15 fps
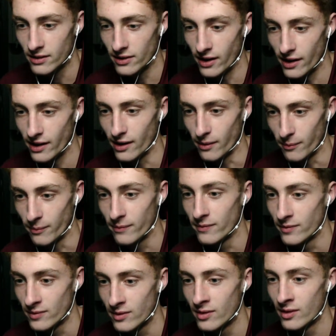Damn.
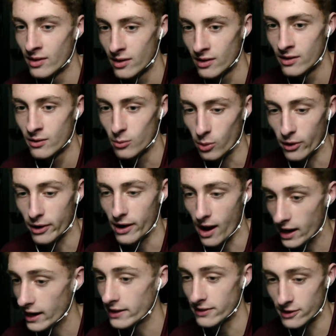Where can
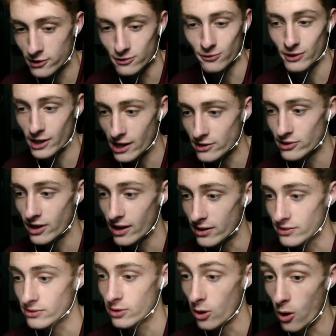I get this
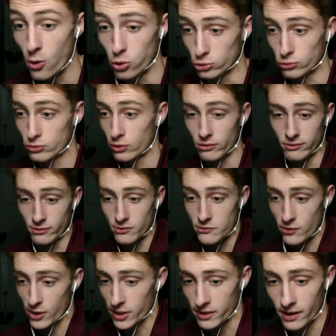VHS? Oh, Jesus,
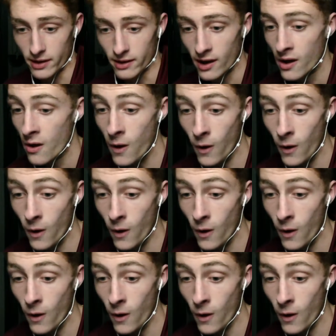freaking dead.